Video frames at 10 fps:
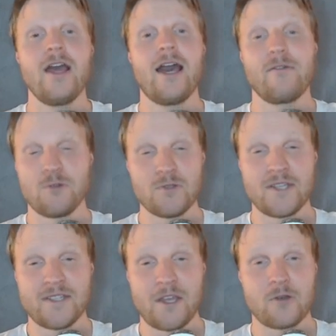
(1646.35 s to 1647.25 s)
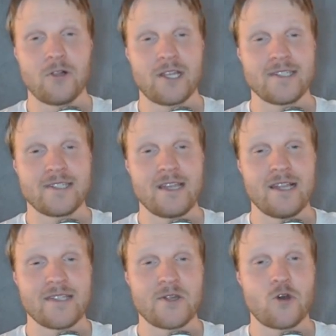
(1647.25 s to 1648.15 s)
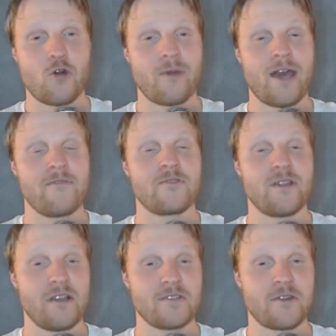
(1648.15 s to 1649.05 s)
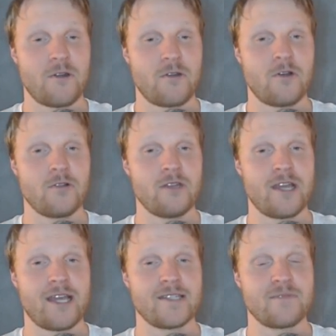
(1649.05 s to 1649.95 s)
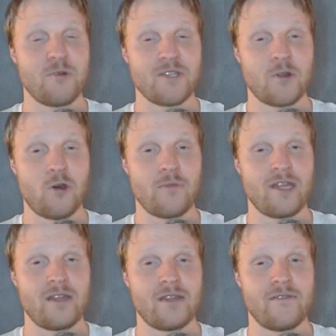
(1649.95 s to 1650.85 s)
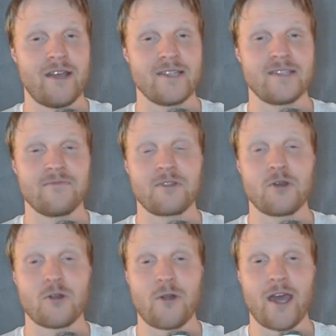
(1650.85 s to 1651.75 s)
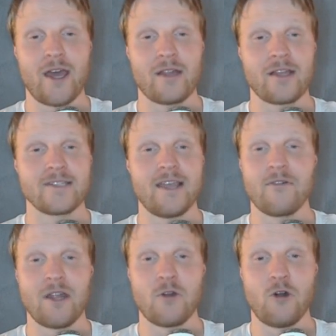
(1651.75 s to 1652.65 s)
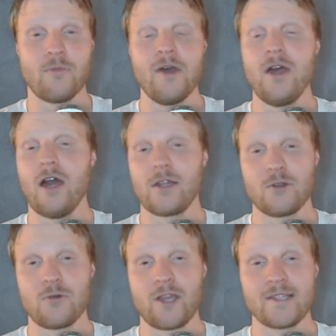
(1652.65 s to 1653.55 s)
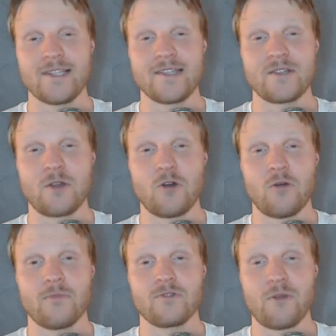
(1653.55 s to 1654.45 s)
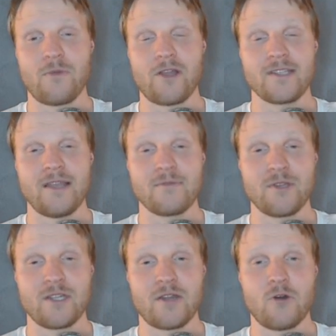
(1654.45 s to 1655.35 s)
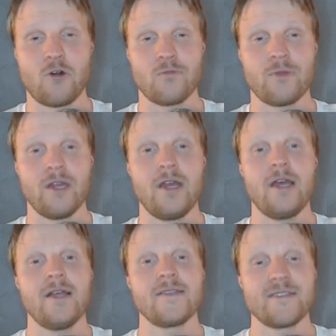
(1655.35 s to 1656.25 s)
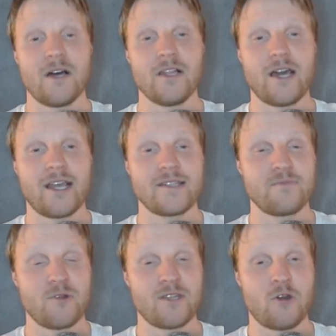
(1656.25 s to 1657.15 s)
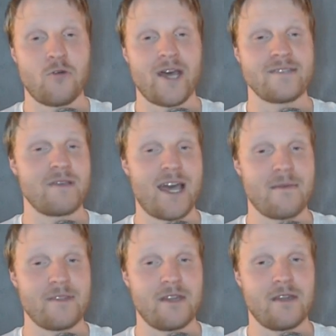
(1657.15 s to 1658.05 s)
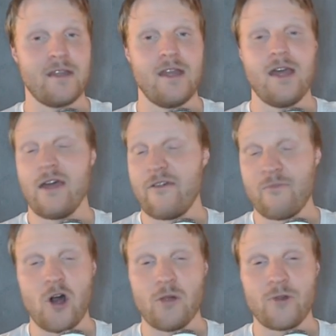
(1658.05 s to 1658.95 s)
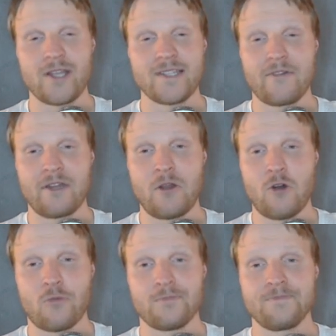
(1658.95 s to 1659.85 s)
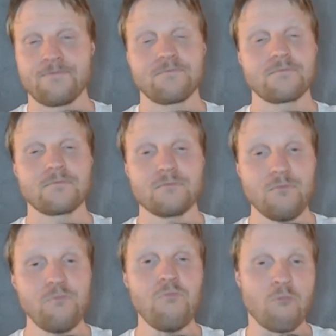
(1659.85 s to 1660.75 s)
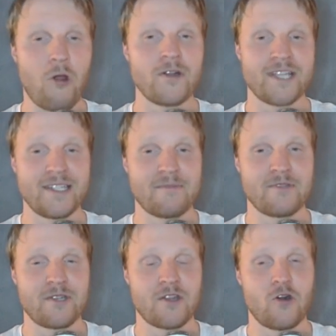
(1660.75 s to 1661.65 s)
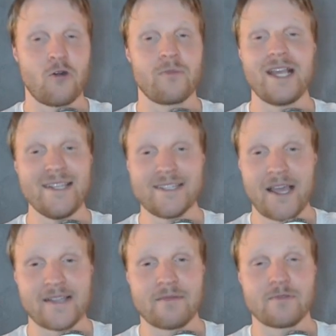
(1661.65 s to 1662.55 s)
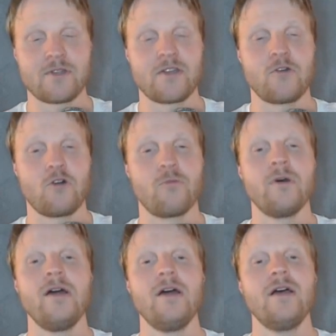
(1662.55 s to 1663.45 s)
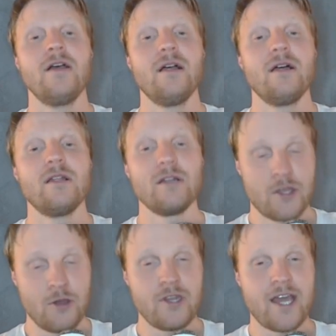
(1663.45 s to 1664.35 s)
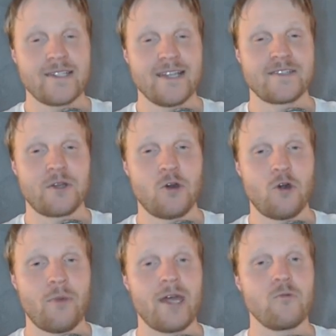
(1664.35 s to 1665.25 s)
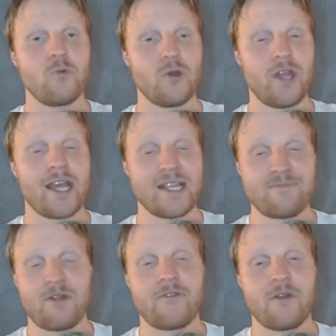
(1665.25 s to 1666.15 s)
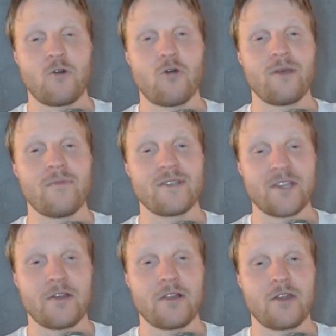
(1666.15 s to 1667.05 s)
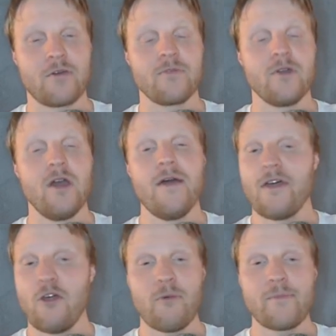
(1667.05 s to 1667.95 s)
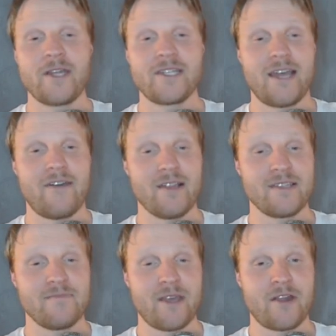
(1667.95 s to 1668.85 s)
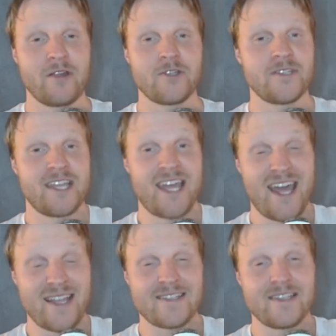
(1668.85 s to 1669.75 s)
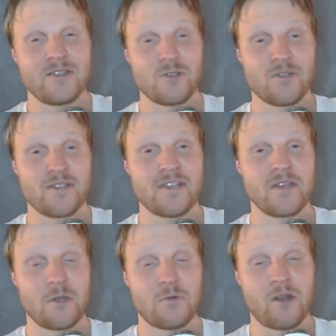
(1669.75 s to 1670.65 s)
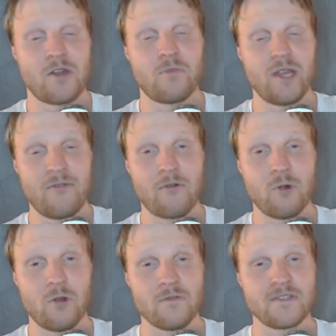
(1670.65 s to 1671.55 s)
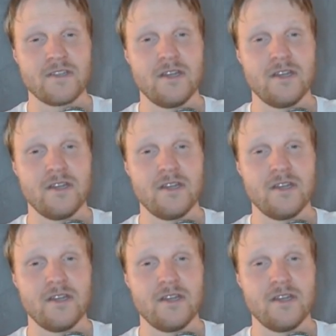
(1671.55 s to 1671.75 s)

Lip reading: I have Jose in goal against Leicester at home. I have Trent Alexander-Arnold against Spurs at home in defense, with Cucurella against Everton at home, Aït-Nouri against Leicester at home, Trippier against Ipswich at home, Salah against Spurs at home as my captain, Palmer against Everton at home, Barnes against Ipswich at home, Isak against Ipswich at home, Cunha against Leicester at home, and Wood against Brentford at home in my starting lineup. Then on my bench, I have Alisson Becker, just in case Jose Sa is not ready to play for Wolves.